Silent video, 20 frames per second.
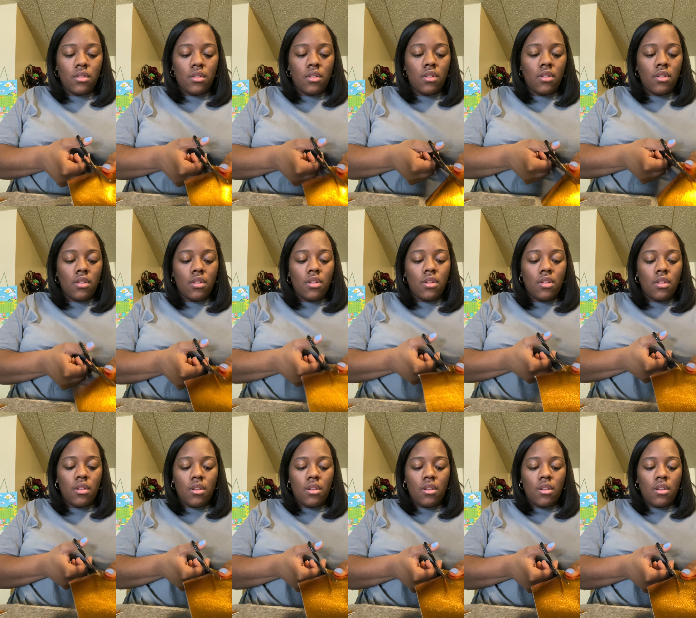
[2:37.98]

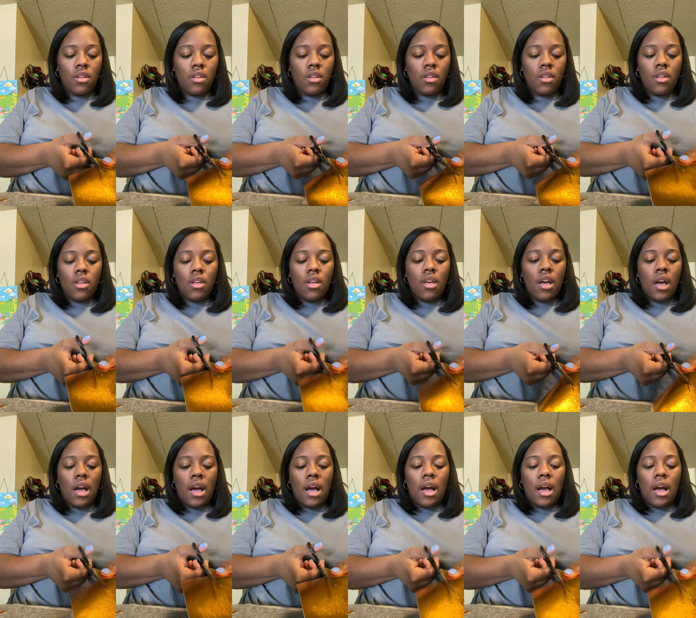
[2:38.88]
Nobody speaks.